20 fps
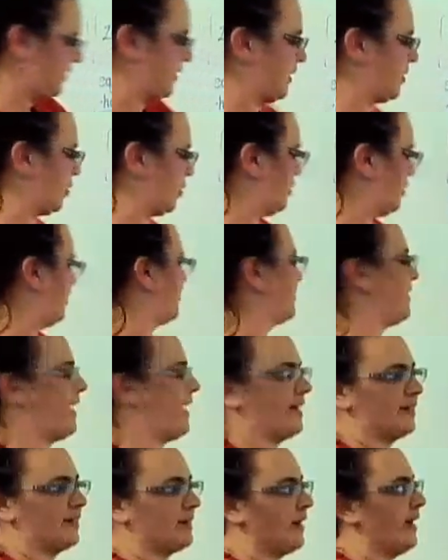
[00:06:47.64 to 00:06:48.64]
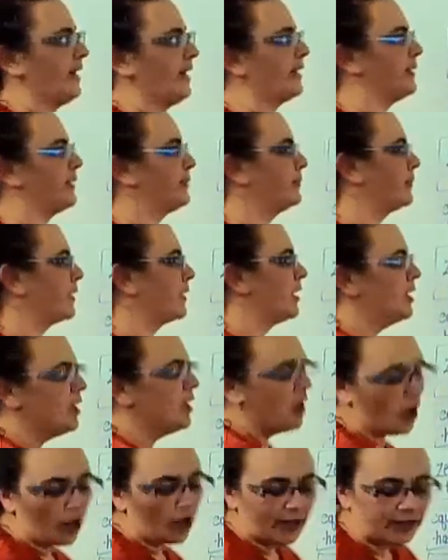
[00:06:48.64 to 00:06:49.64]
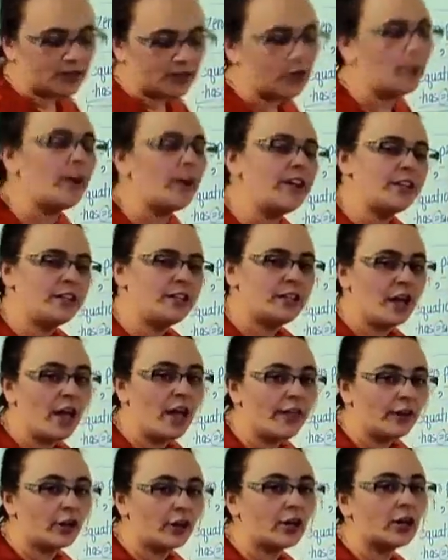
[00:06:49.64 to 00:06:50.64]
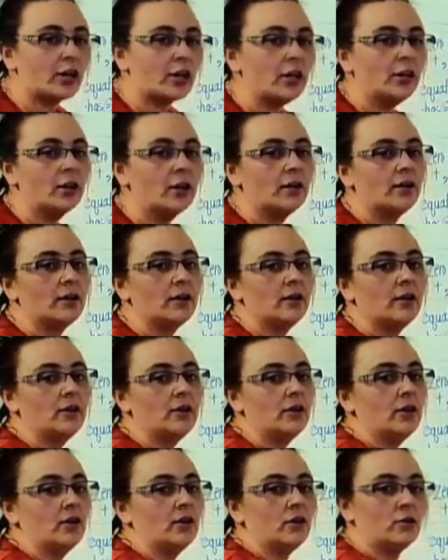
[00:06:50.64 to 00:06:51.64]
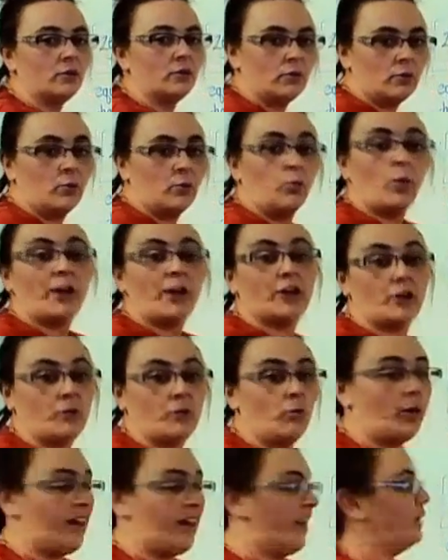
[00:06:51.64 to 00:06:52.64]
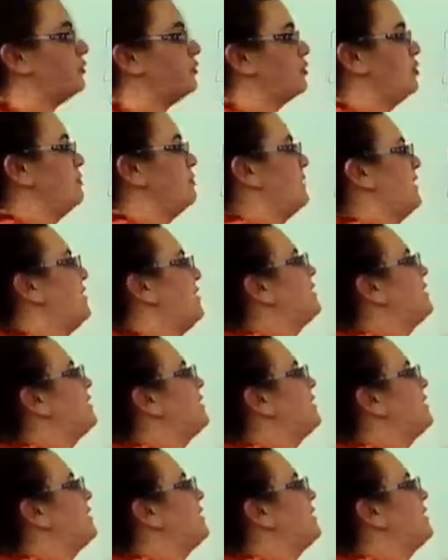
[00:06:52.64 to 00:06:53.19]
like on its last leg. All right, so another, what else you might